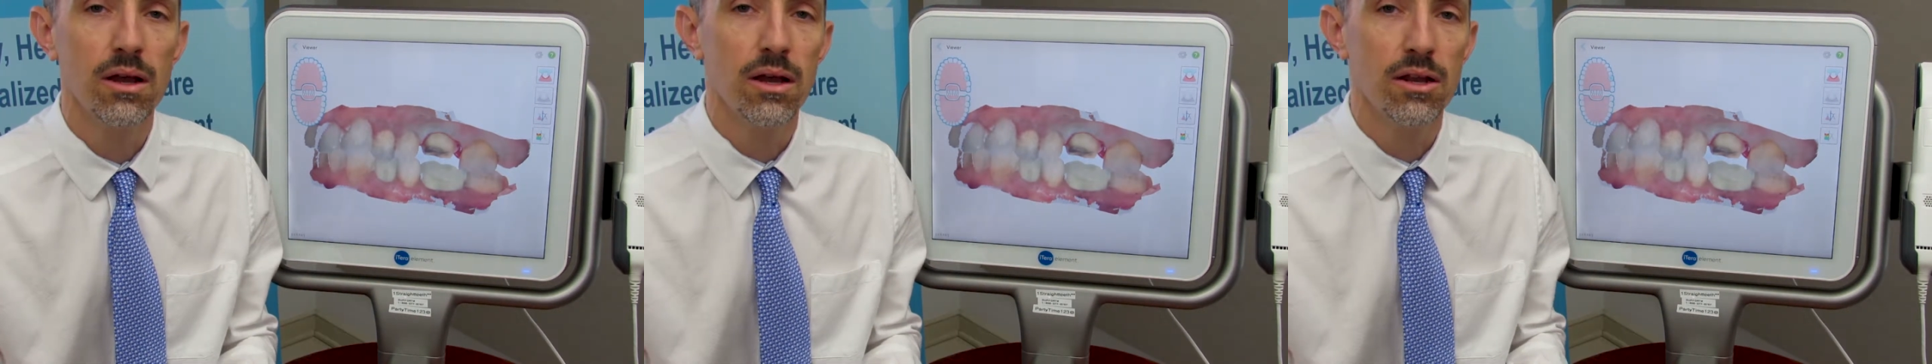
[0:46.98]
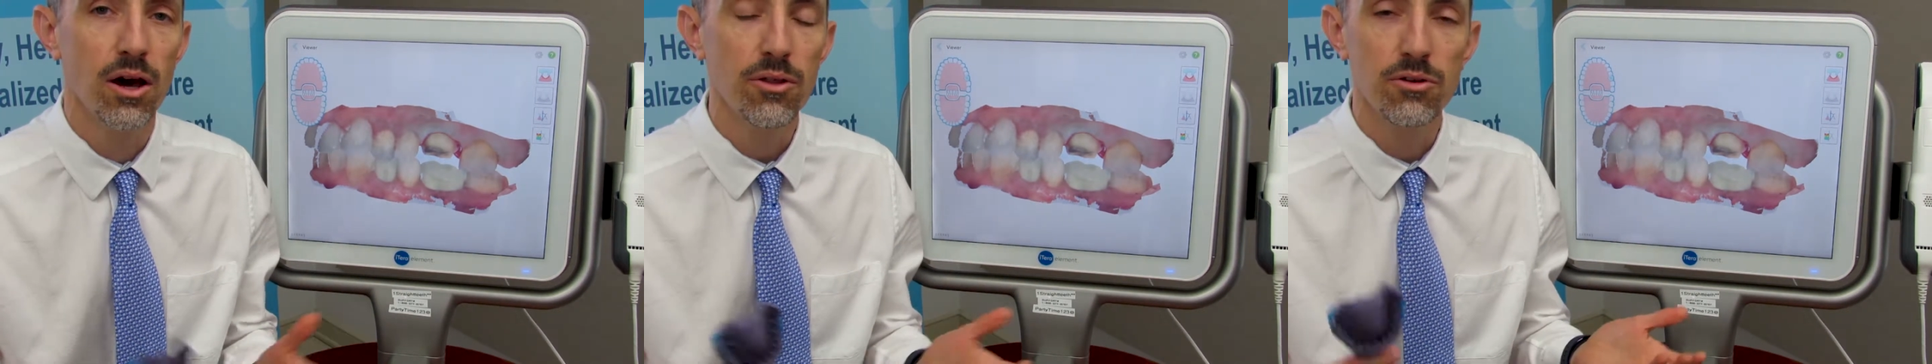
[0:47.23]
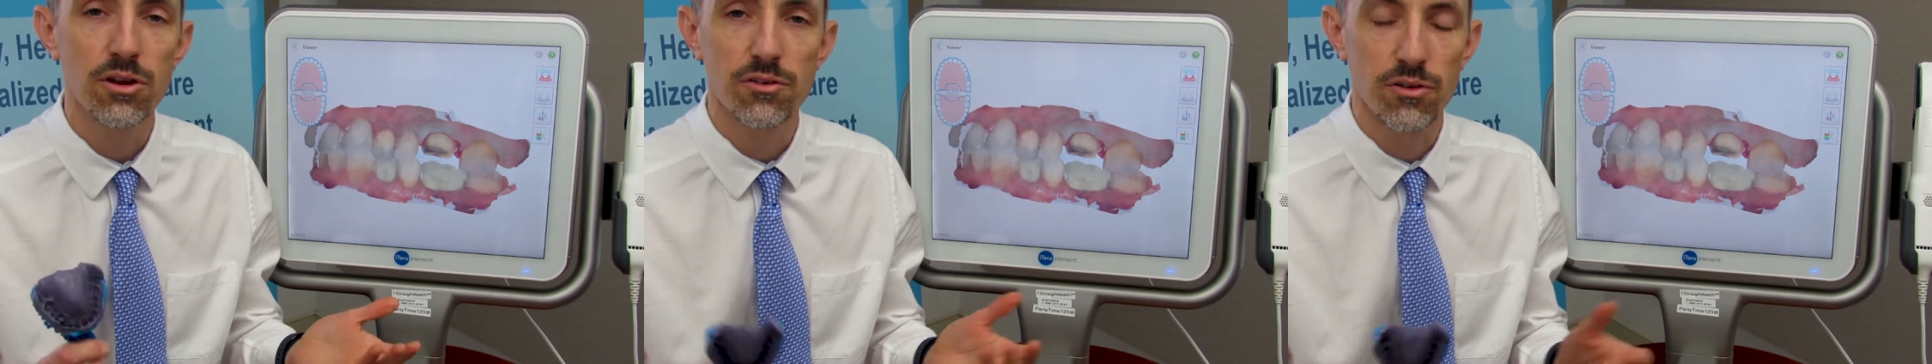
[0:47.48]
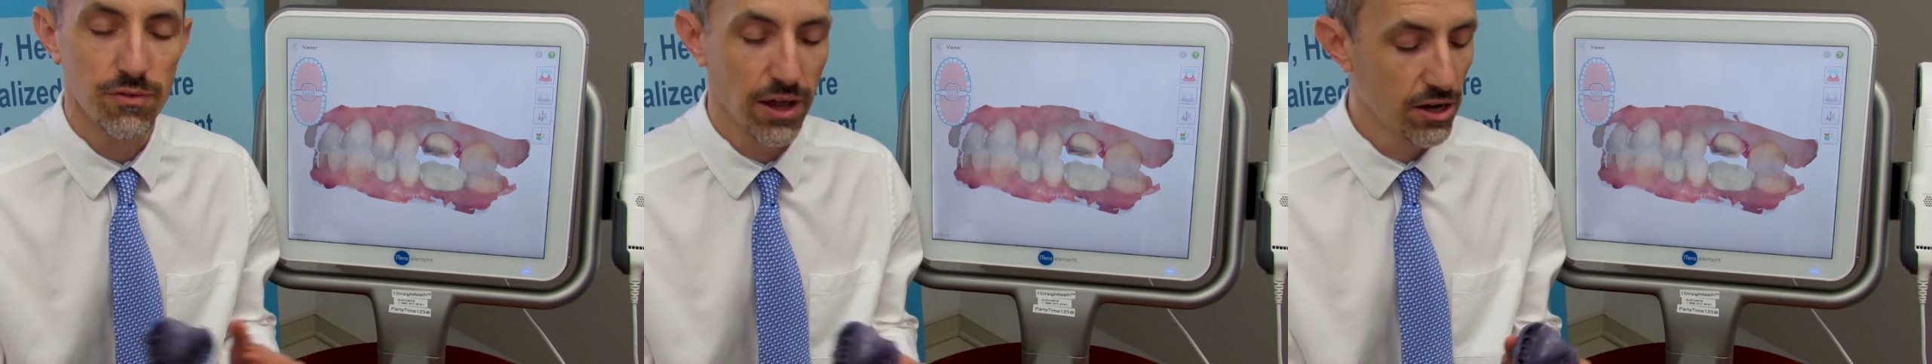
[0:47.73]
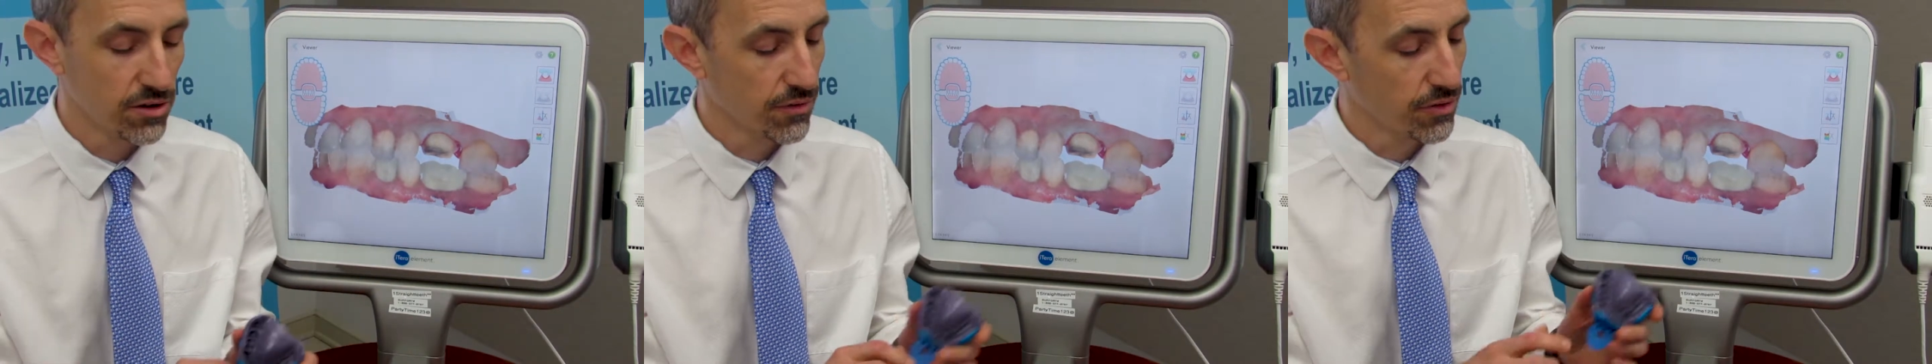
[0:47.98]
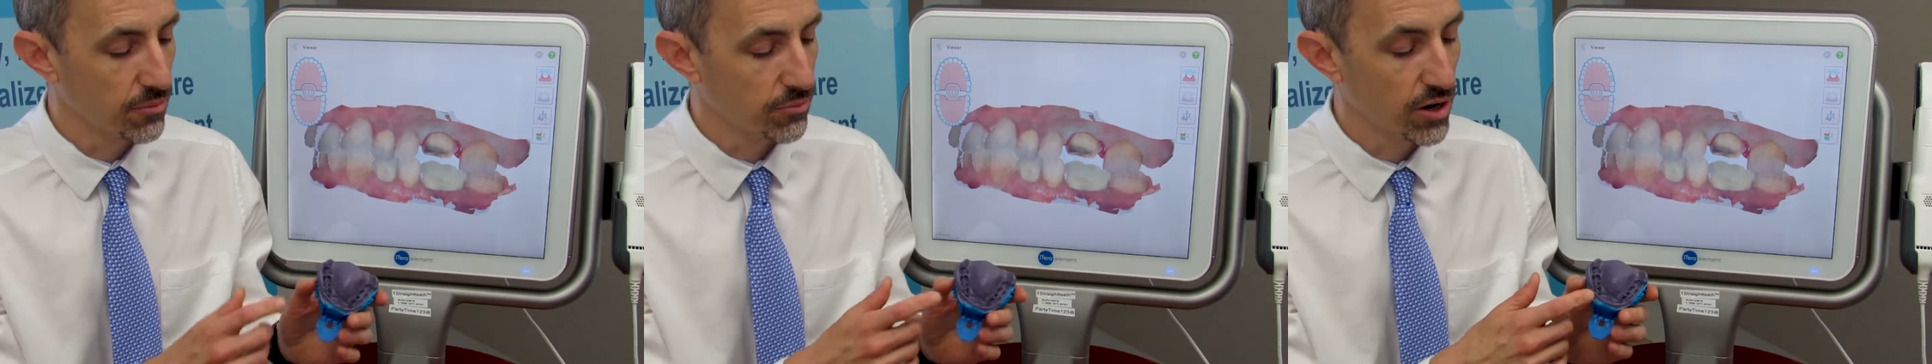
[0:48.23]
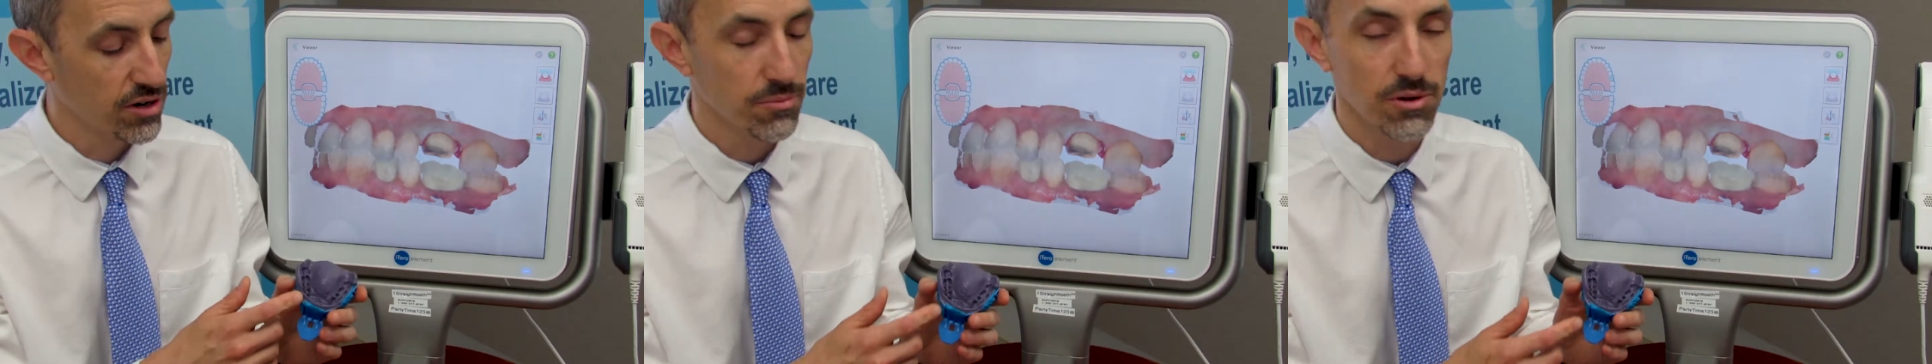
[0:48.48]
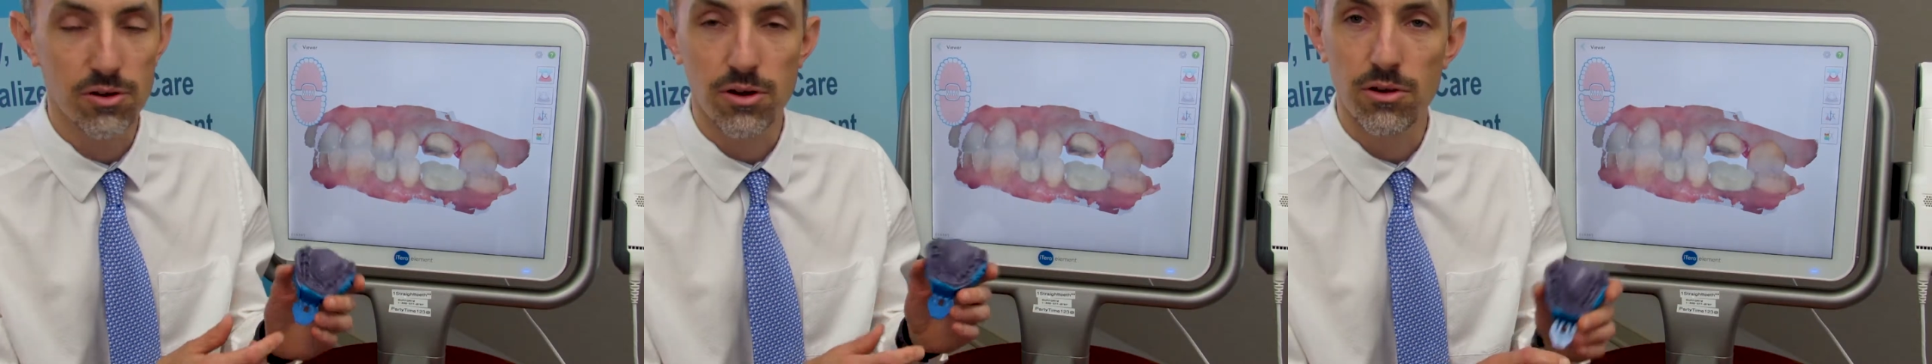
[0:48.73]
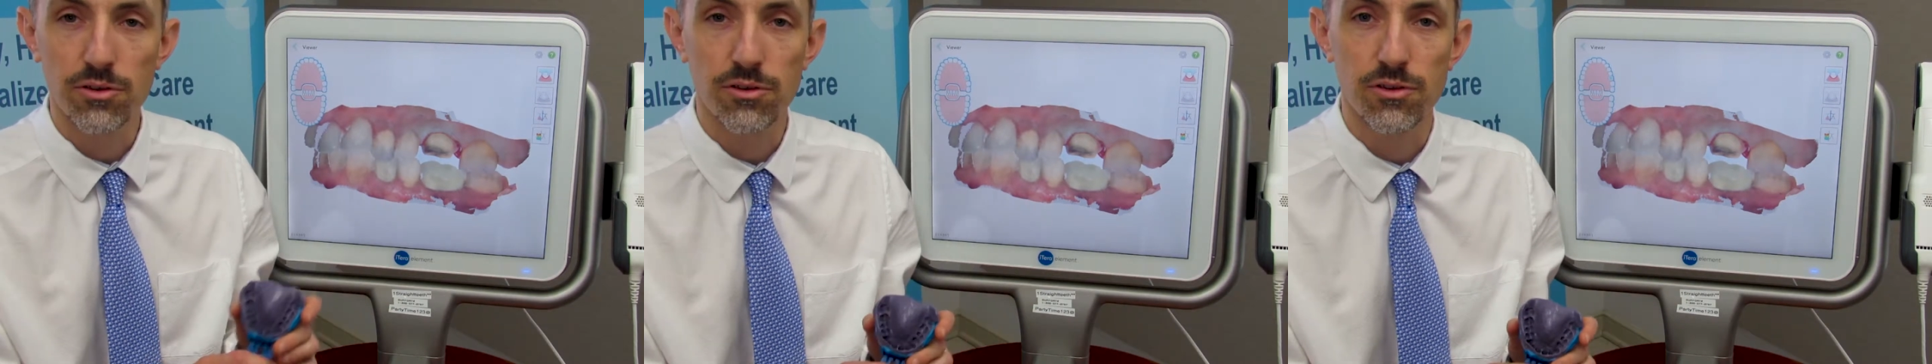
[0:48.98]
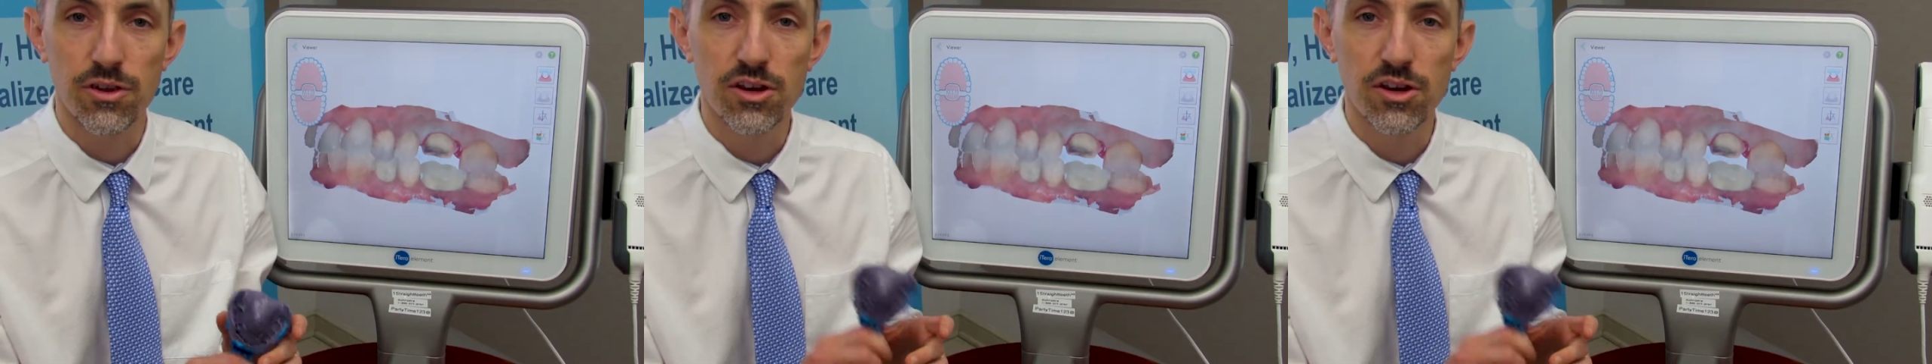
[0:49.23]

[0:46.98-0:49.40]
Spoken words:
Another disadvantage of the impression materials is